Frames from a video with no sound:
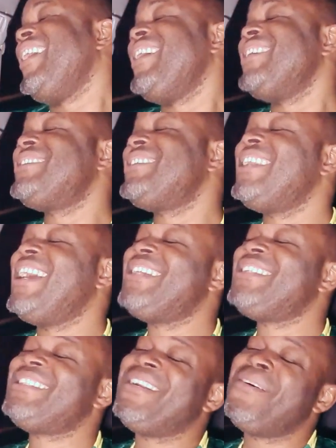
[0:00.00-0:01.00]
He said
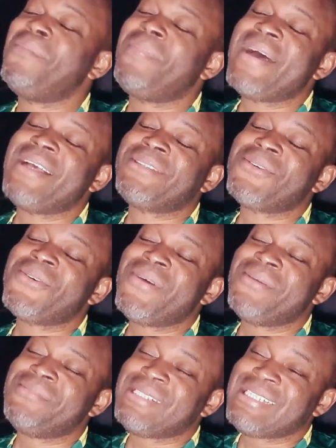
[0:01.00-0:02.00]
that shit don't pass
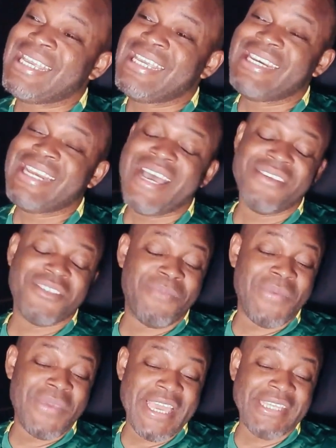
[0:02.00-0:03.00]
OMD, nice
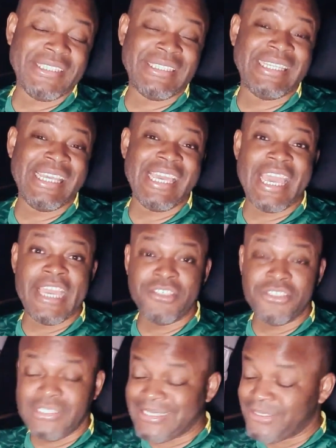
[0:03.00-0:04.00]
PhD
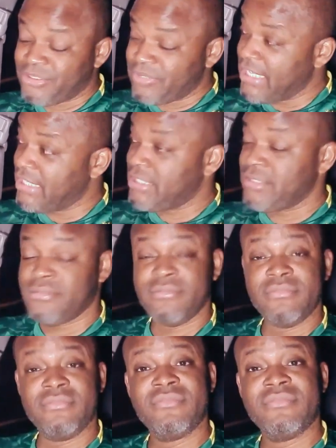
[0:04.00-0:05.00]
haters degree.
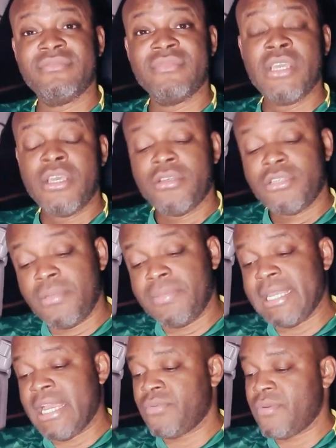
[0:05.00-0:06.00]

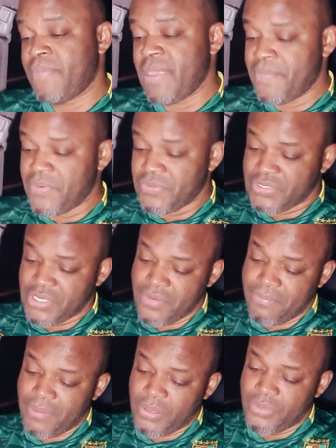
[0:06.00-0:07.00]
Sometimes when people see
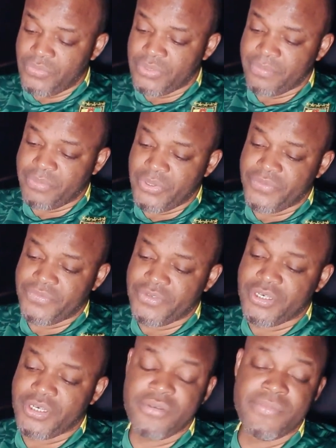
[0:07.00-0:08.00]
you balling with a beautiful
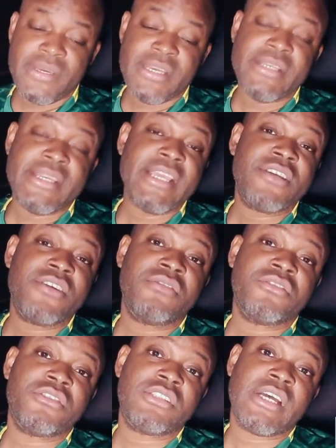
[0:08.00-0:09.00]
girl, man, they gonna
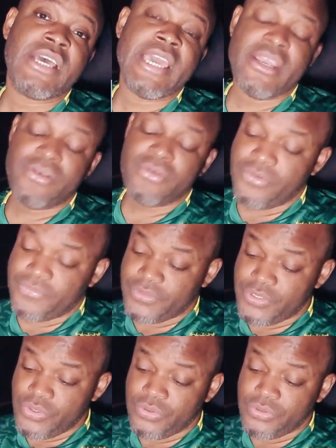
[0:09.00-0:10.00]
just start hating on you for
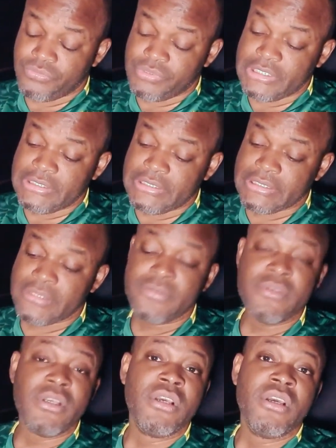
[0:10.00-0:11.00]
no good reason.
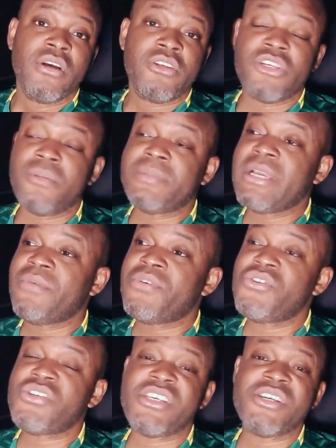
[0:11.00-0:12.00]
Or sometimes
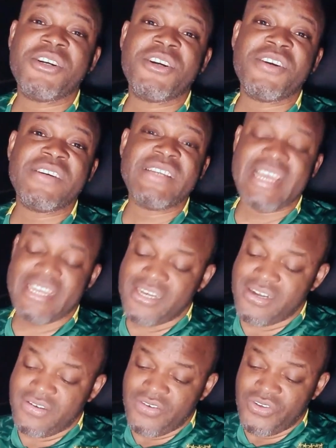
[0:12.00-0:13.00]
when you see a girl that, you
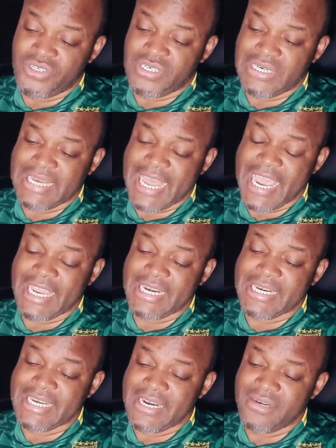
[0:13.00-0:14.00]
know, you used to like,
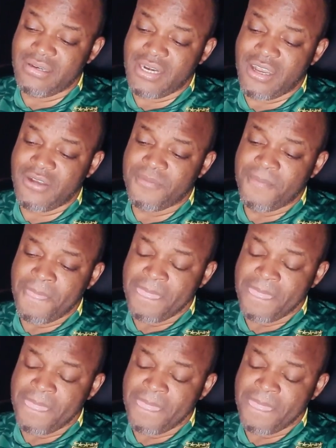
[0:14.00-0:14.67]
and then, you know,